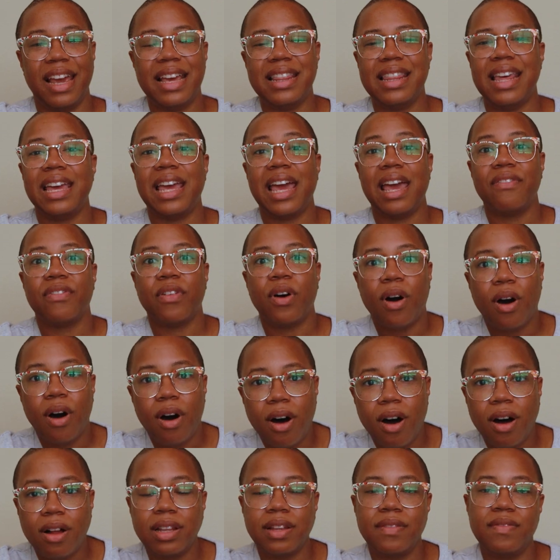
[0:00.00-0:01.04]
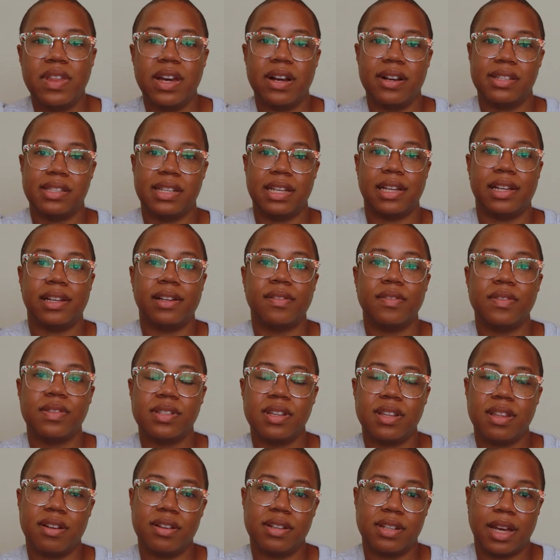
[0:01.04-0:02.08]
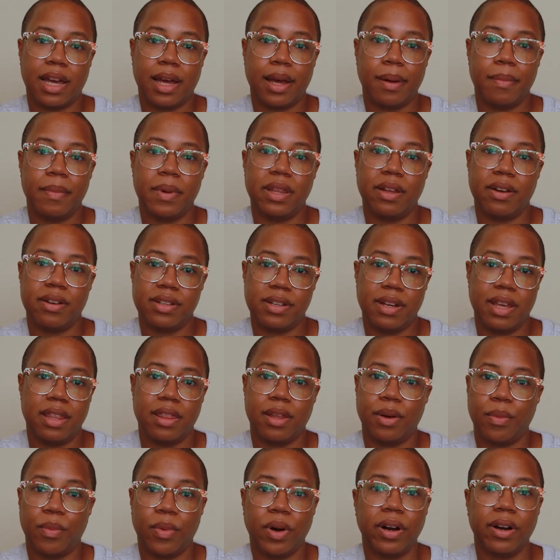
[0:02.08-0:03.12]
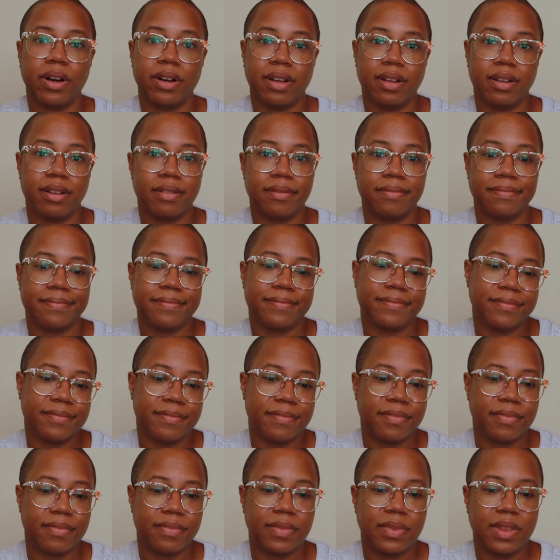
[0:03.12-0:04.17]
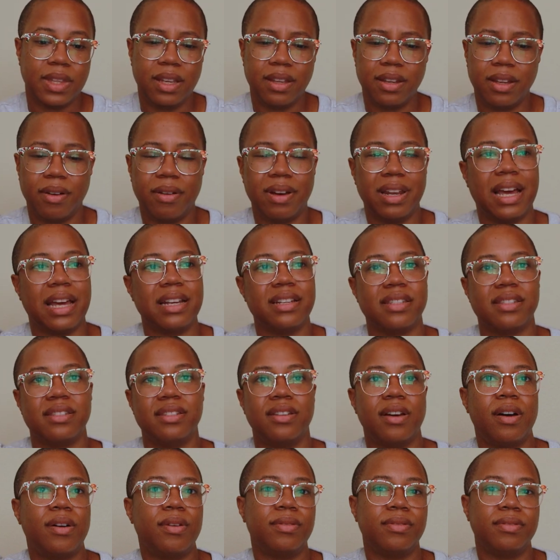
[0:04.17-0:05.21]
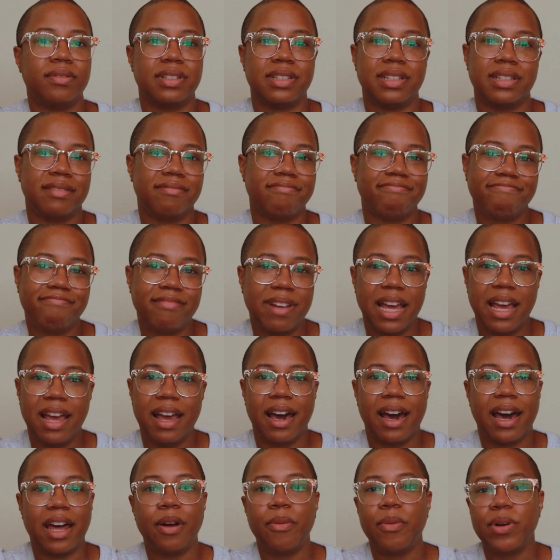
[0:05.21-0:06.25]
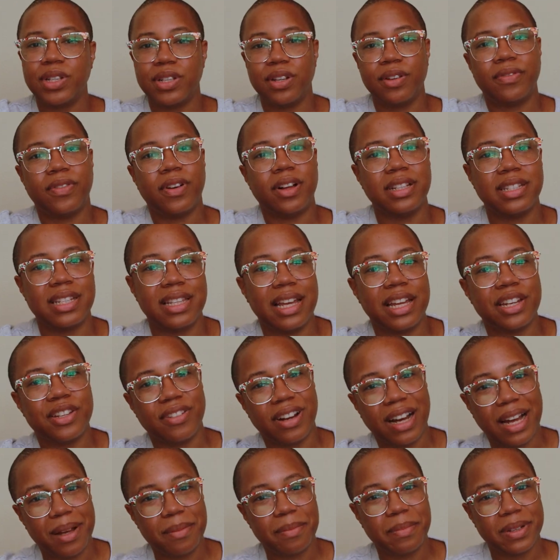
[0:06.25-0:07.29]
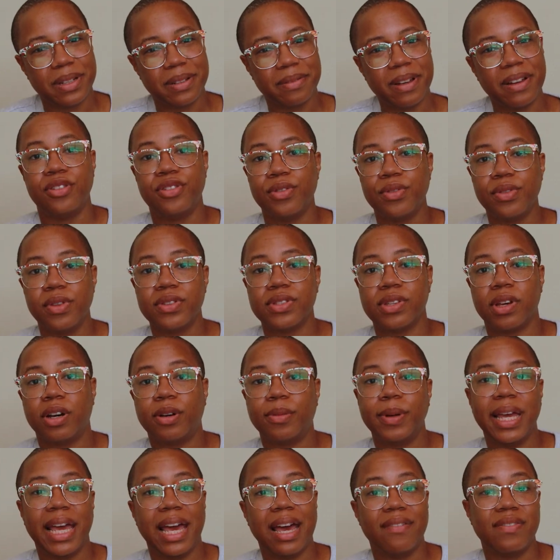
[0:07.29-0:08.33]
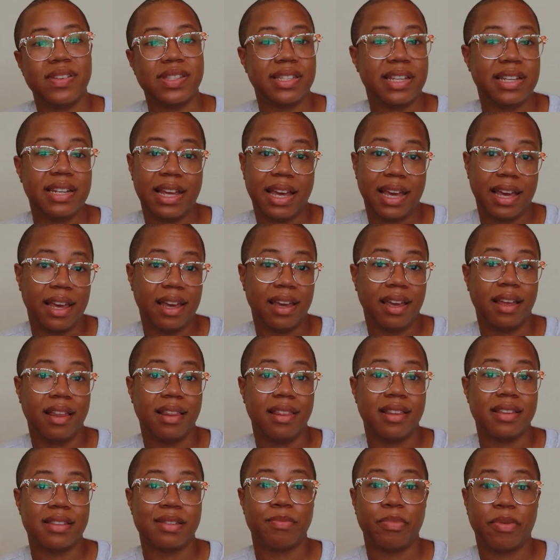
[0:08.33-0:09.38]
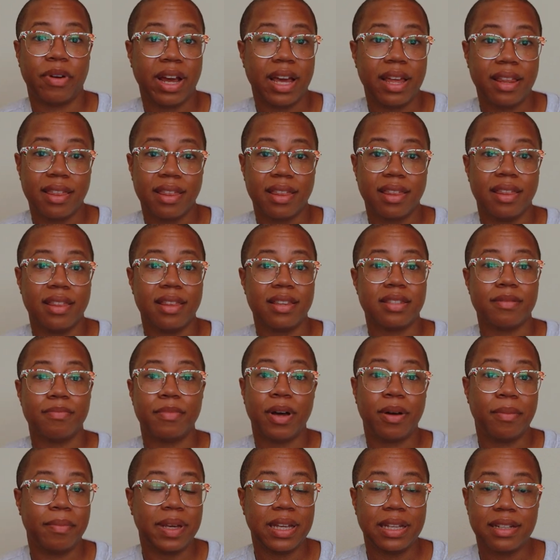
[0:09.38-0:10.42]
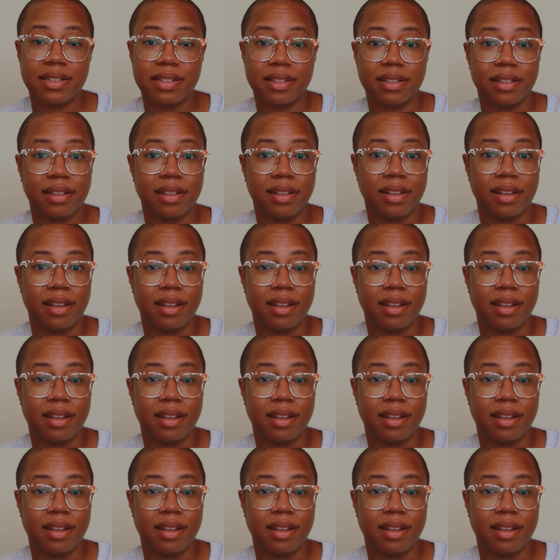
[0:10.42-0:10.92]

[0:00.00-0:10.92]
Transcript: and they gave all of themselves to their job and their work, you know? And I don't want you to fall into that trap. The truth is all we have is today, this breath, this moment.